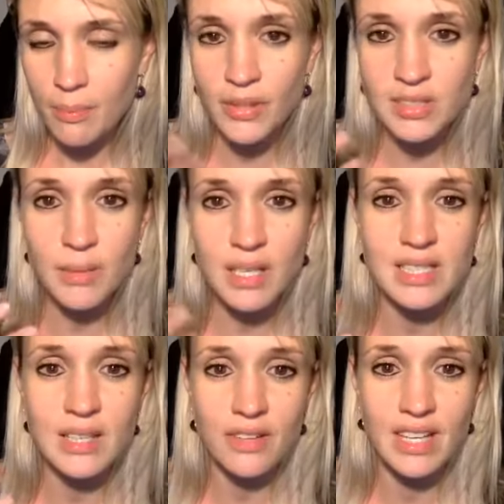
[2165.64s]

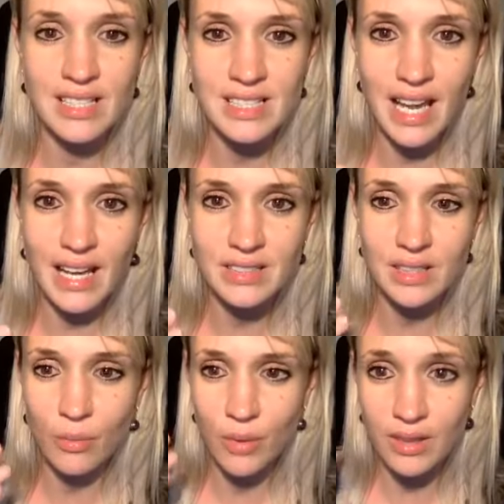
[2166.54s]
possibility for the intellect,
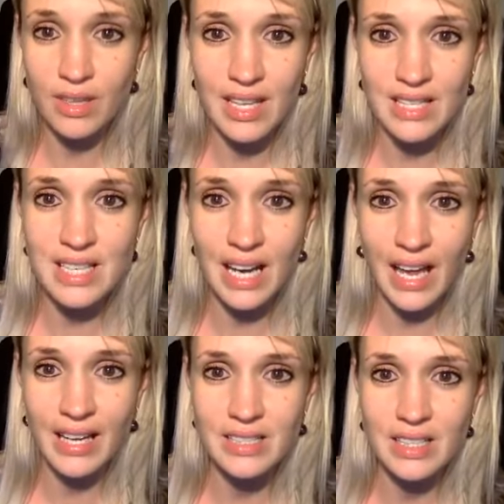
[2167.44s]
so with the
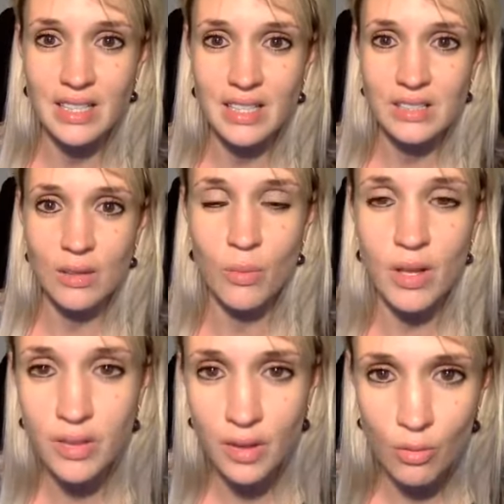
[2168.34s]
intellect, so
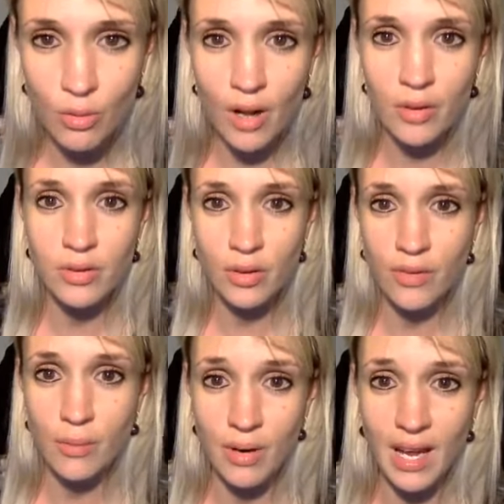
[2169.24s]
with the growth
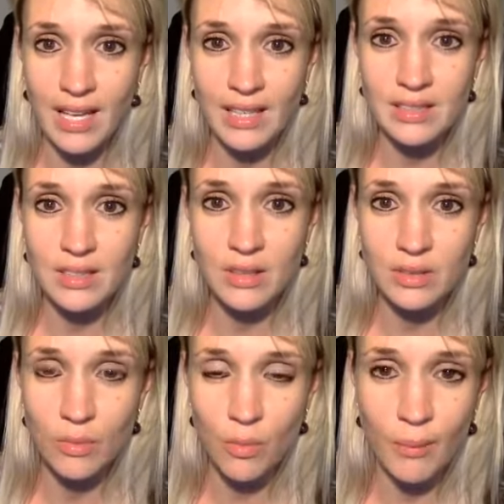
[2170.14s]
of the brain,
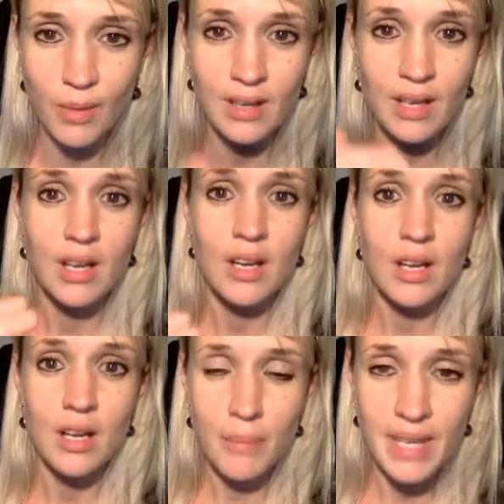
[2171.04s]
so when we
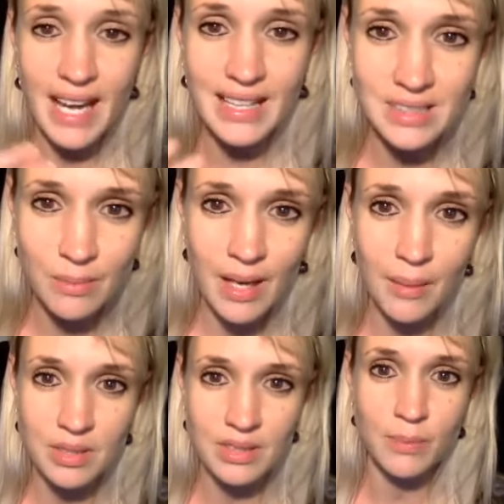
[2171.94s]
began to be
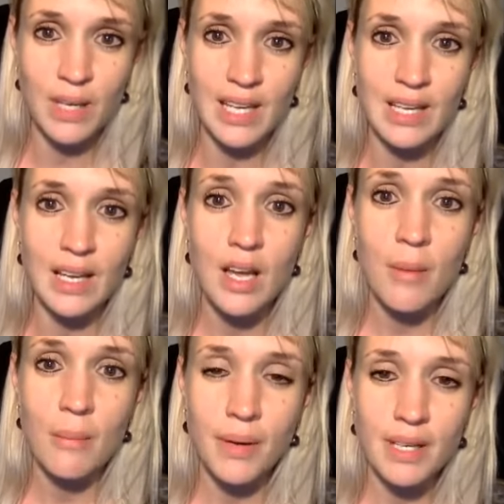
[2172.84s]
able to speak.
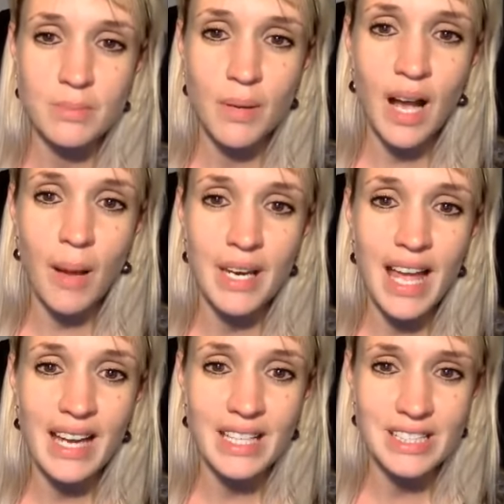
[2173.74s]
But it's become an
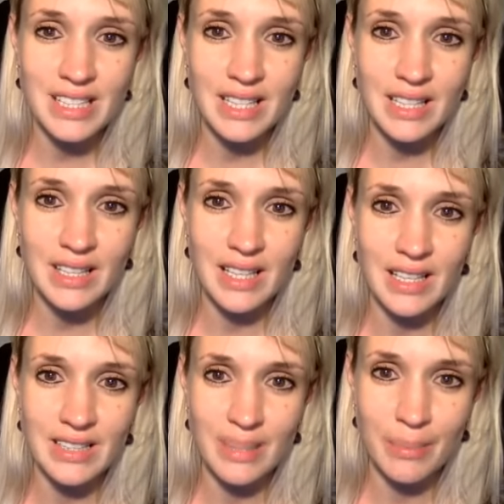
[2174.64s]
energetic thing,
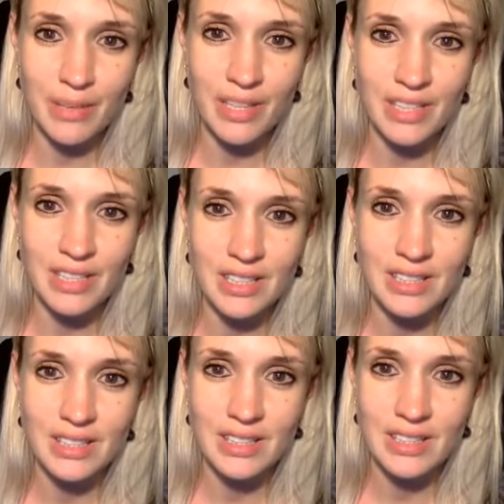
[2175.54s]
this separation.
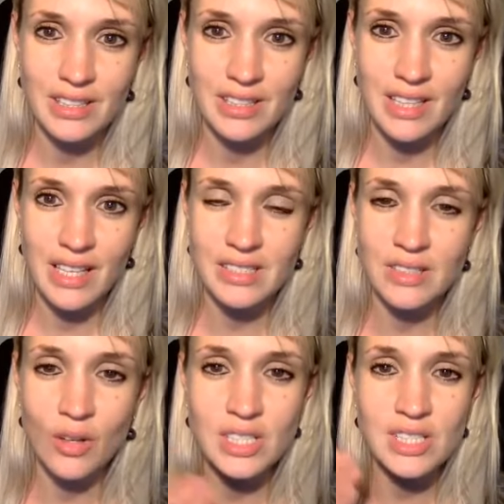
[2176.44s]
It's
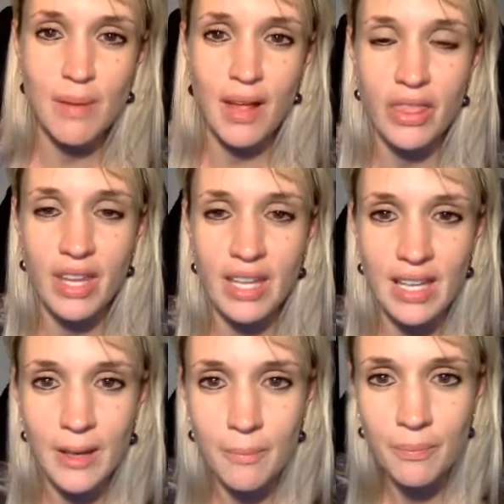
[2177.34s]
not just about
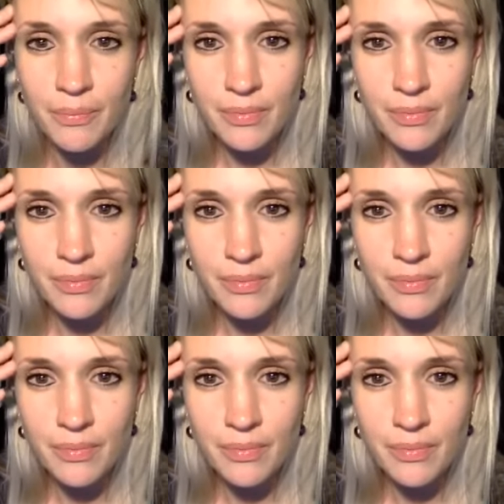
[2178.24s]
thinking.